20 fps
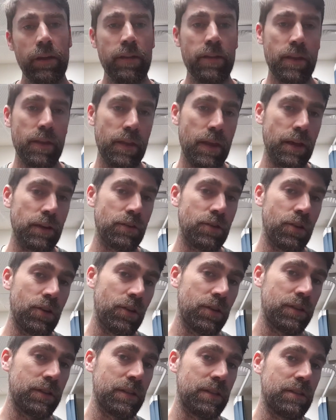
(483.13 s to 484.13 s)
and then that
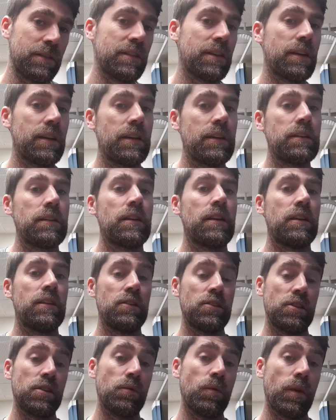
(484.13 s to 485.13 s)
turns into kinetic
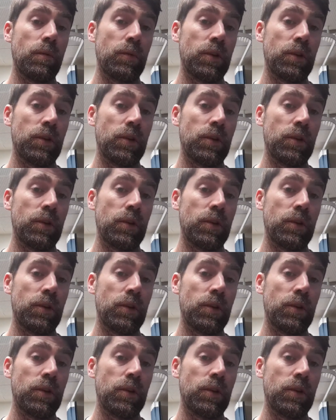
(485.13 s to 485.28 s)
energy when